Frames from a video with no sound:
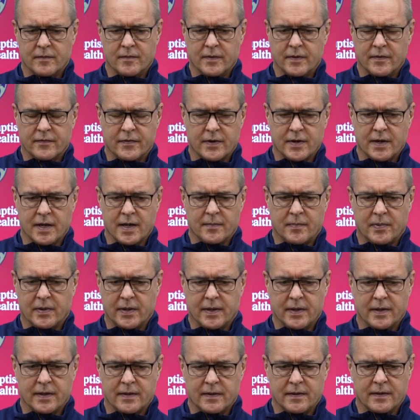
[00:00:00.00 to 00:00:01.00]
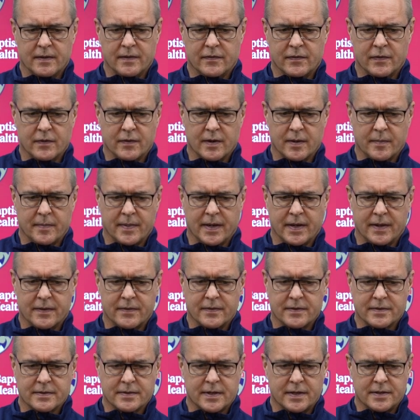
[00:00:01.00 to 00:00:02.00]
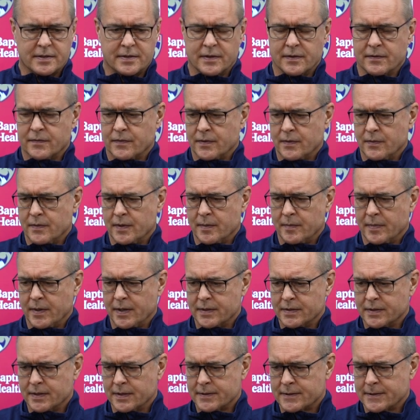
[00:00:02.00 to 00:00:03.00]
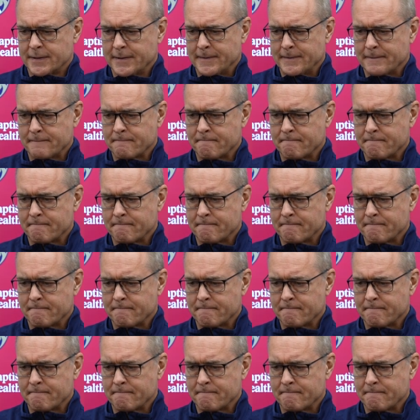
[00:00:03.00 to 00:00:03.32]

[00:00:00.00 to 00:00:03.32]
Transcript: If they're not playing the Florida Panthers, I cheer for the Winnipeg Jets.